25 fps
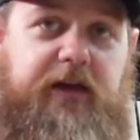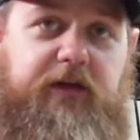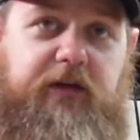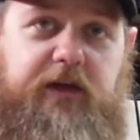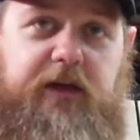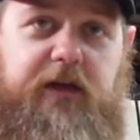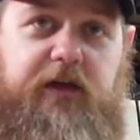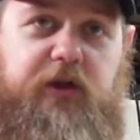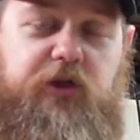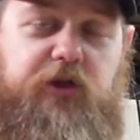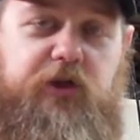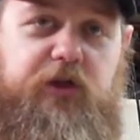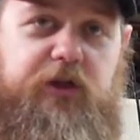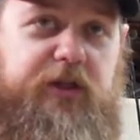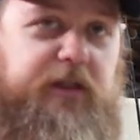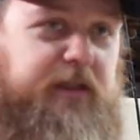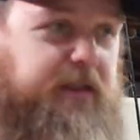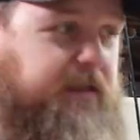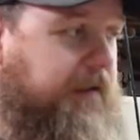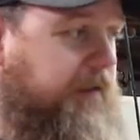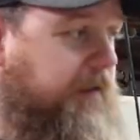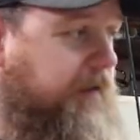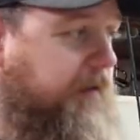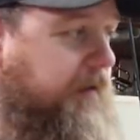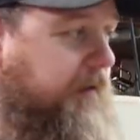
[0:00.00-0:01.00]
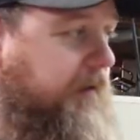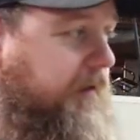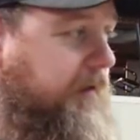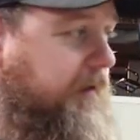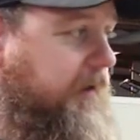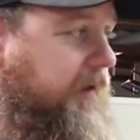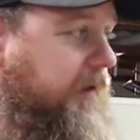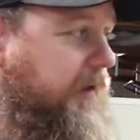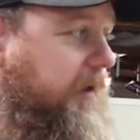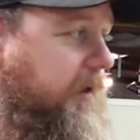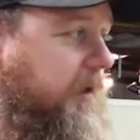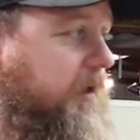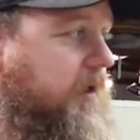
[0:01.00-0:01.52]
of an
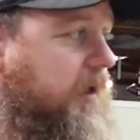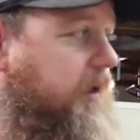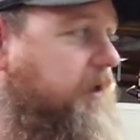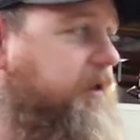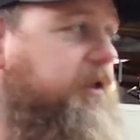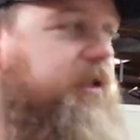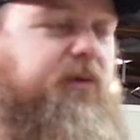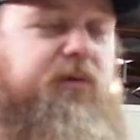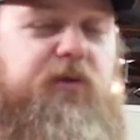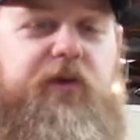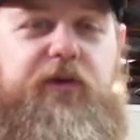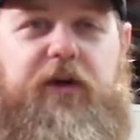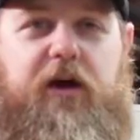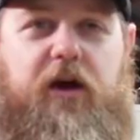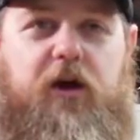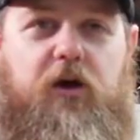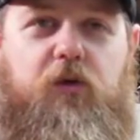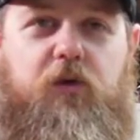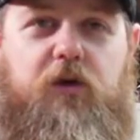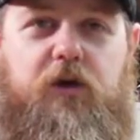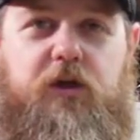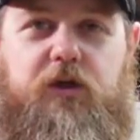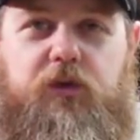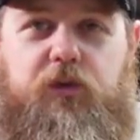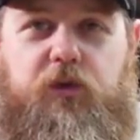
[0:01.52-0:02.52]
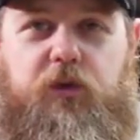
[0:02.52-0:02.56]
interesting concept of how it works.